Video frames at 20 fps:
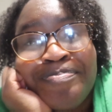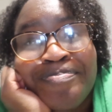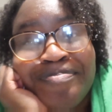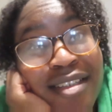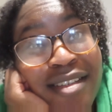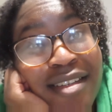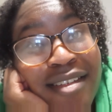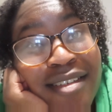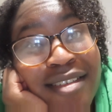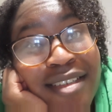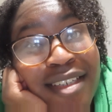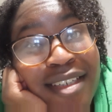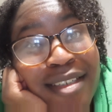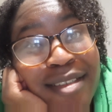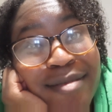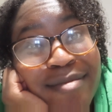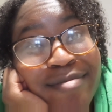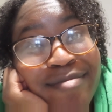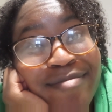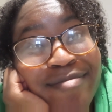And then
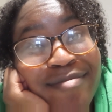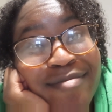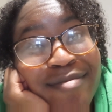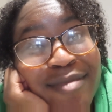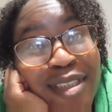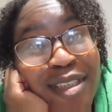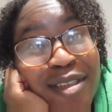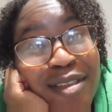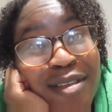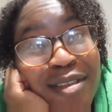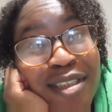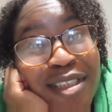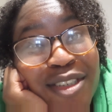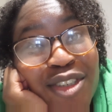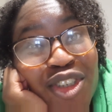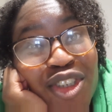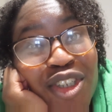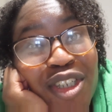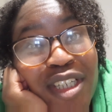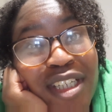yeah, we're on this
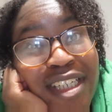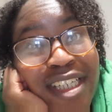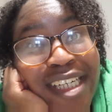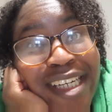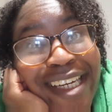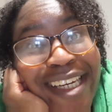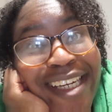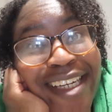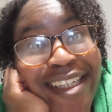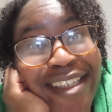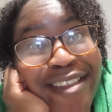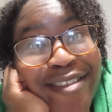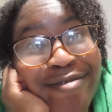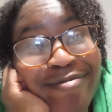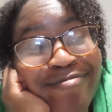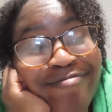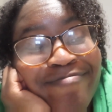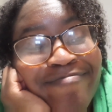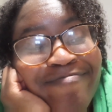journey again.